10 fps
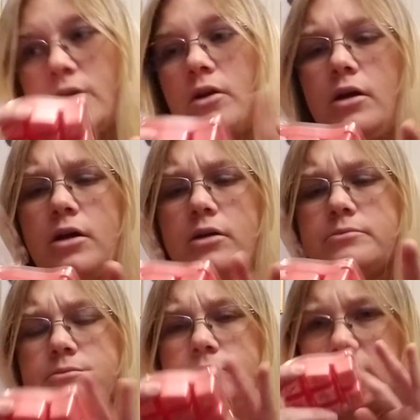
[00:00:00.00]
uh,
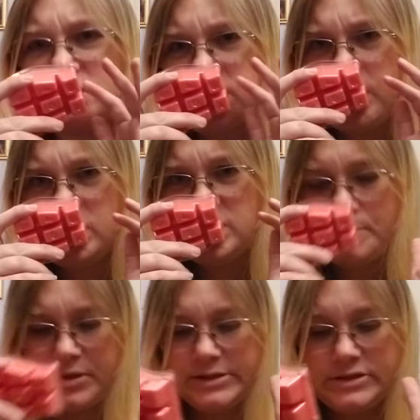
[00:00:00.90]
I smell
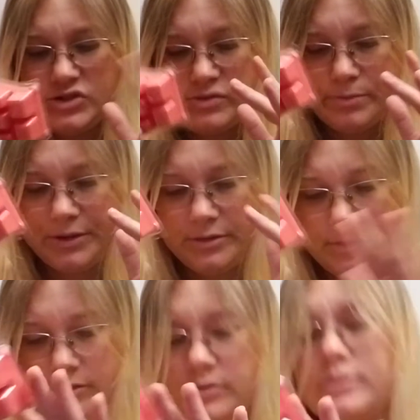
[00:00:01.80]
some peach, but
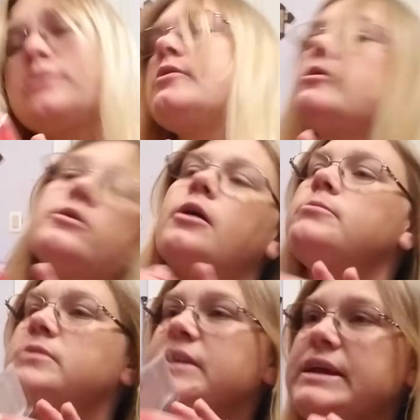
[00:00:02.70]

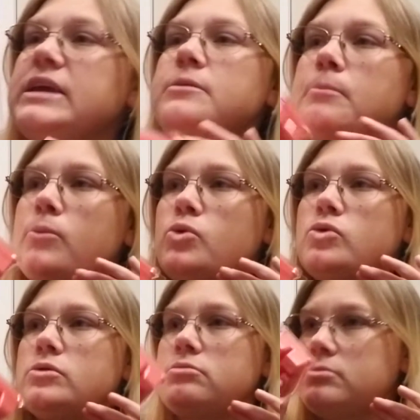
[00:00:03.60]
getting
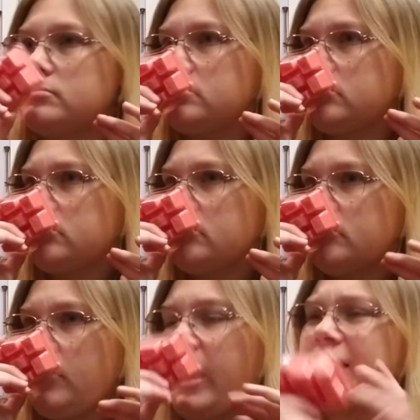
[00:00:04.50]
more,
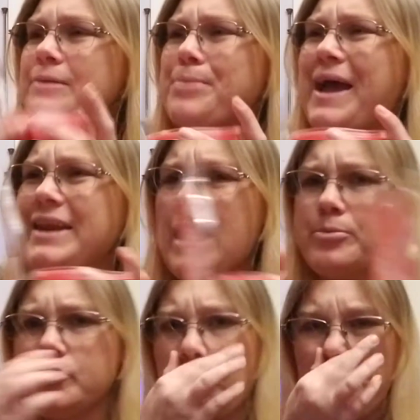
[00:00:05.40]
I get pineapple.